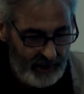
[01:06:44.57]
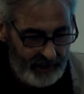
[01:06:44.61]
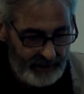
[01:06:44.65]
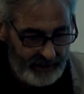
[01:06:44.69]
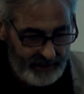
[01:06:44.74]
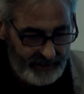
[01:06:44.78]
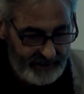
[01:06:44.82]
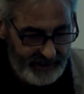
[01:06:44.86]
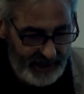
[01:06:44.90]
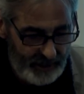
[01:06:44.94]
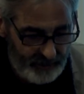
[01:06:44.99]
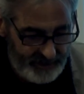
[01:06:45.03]
The
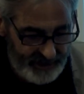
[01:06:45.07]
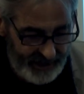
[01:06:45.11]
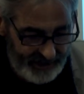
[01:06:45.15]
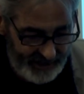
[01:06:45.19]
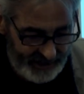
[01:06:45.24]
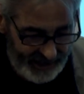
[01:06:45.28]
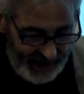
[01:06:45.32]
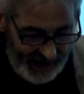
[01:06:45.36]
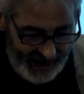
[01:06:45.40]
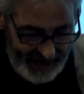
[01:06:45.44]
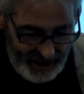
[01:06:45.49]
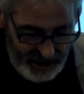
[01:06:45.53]
secret
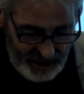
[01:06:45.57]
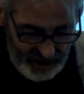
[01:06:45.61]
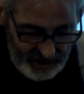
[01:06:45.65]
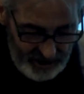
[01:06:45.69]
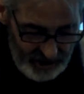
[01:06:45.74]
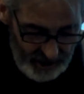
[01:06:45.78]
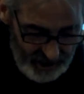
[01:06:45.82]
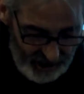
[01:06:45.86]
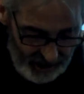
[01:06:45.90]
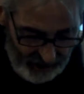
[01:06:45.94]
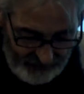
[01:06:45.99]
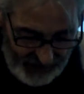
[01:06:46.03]
dedication
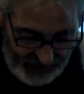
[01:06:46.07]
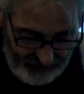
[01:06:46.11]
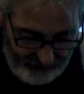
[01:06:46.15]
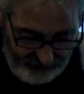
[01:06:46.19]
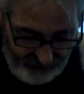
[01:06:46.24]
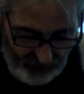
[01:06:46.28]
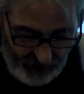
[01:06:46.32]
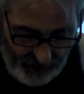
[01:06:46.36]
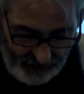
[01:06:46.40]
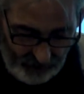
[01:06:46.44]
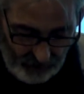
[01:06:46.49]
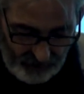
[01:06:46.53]
of that
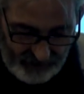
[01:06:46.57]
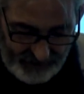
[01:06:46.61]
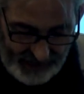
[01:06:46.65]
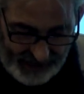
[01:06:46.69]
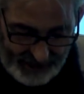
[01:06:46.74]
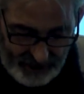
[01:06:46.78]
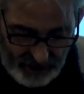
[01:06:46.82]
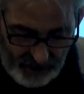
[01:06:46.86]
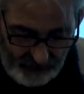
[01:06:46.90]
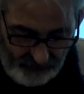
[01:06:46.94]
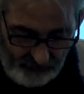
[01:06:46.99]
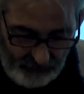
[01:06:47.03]
final
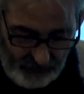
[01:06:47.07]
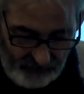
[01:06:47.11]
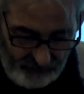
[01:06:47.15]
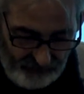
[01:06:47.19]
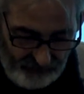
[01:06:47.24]
section from the